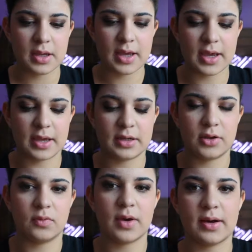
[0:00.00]
and
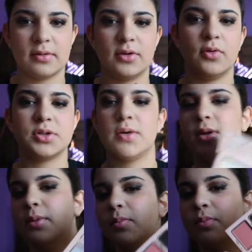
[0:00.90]
you also have
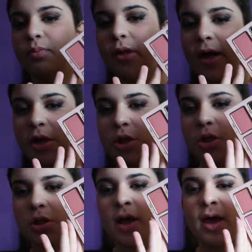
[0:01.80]
like
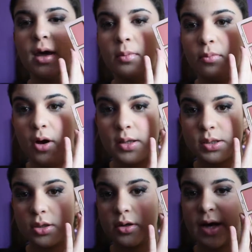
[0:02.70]
blush and
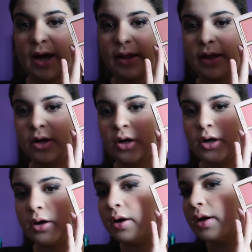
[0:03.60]
bronzer and
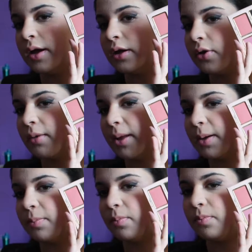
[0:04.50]
highlighter, and you have
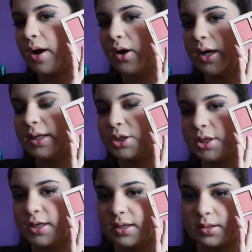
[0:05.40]
like brow highlight
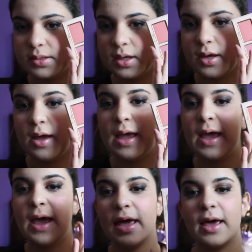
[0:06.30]
shades,
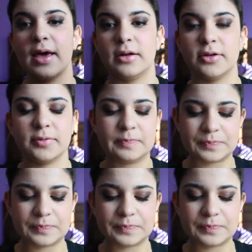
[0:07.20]
and